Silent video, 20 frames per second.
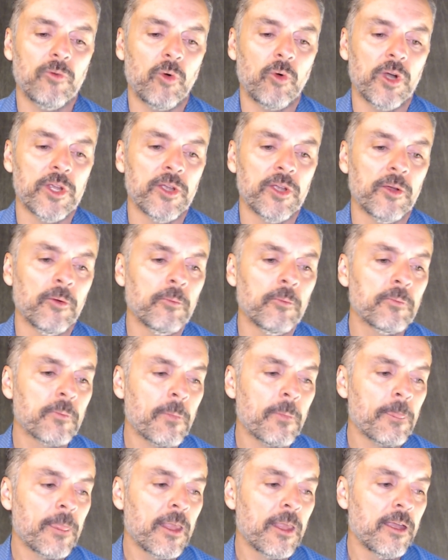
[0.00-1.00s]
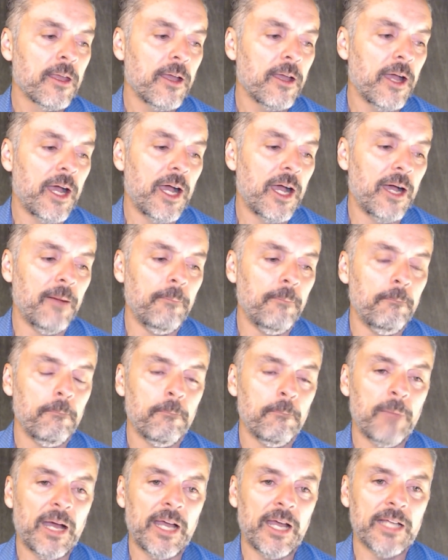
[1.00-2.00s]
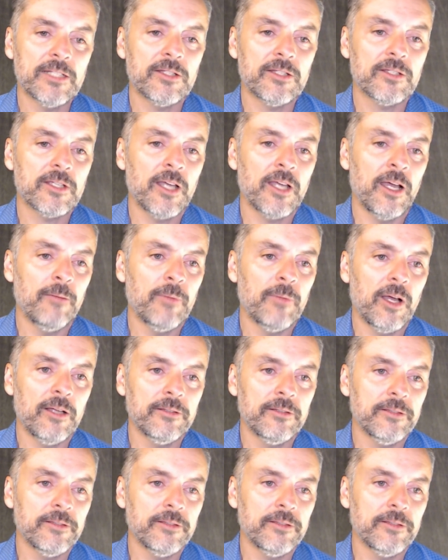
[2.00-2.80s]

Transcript: for you. But kind